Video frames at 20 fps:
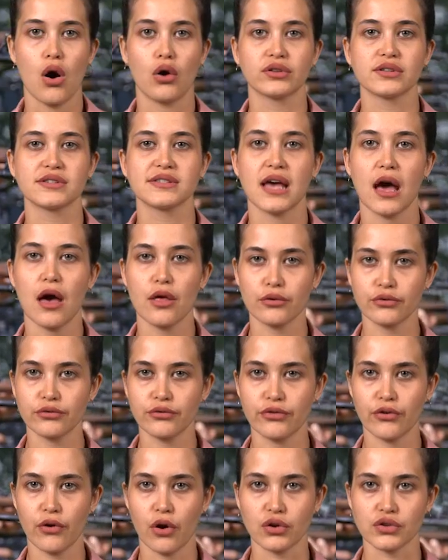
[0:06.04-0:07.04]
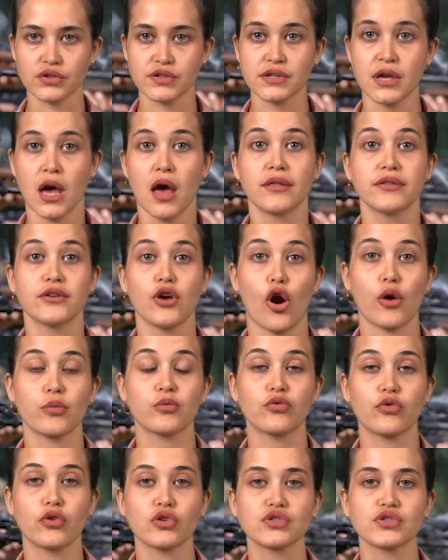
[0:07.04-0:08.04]
On the southern fronts, the armed
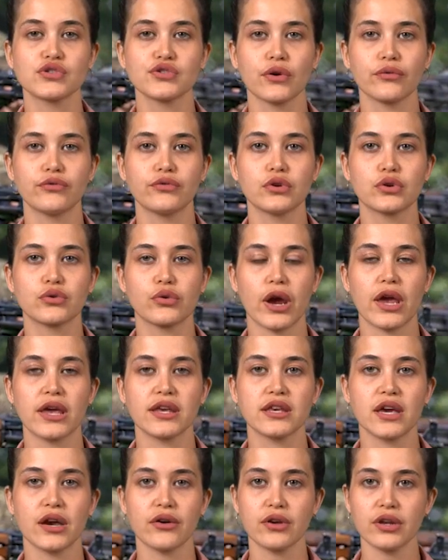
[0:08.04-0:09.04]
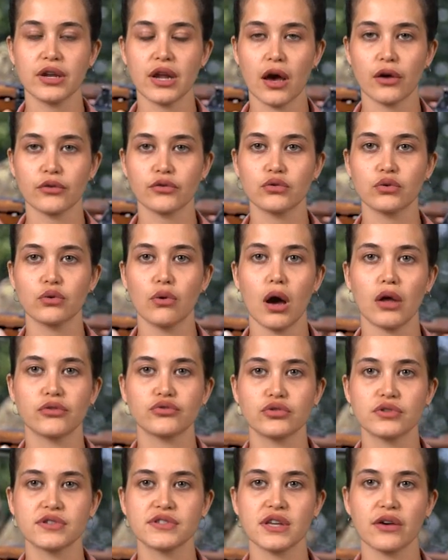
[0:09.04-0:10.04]
forces of Ukraine carried out
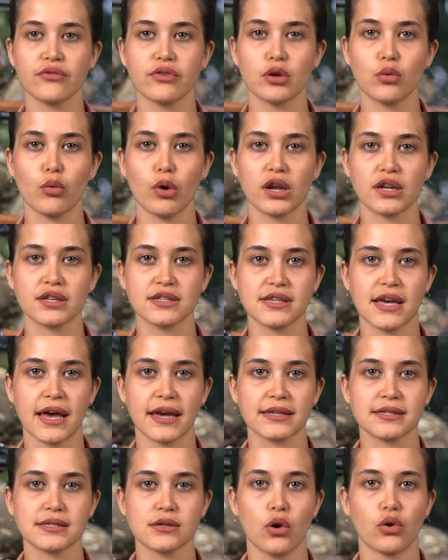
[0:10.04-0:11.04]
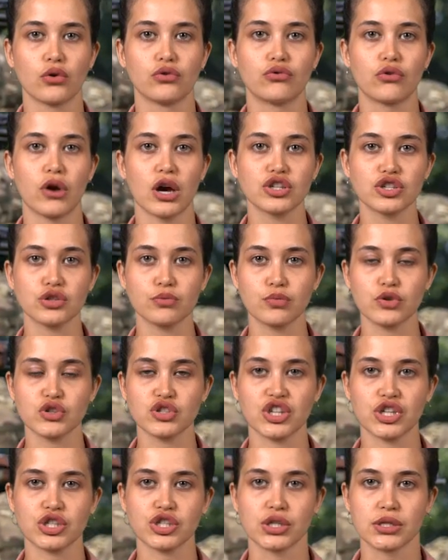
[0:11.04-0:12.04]
271 attacks on Russian
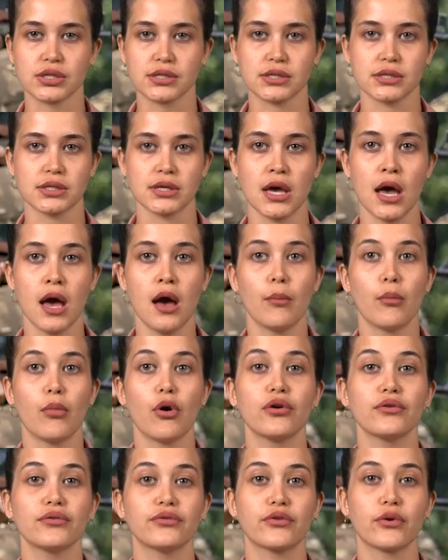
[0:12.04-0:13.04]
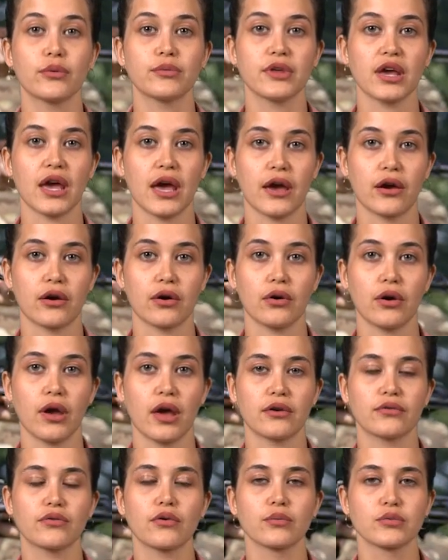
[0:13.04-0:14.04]
positions, both from the air
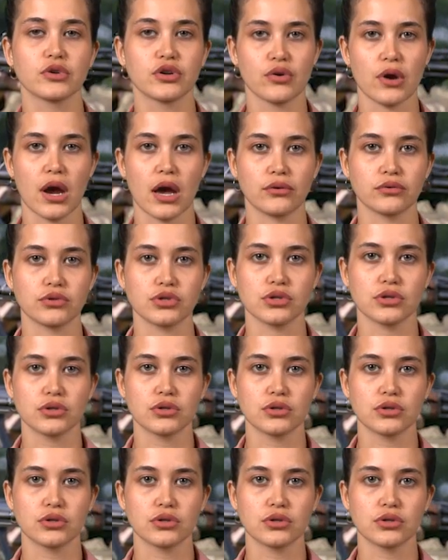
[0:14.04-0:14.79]
and from the ground.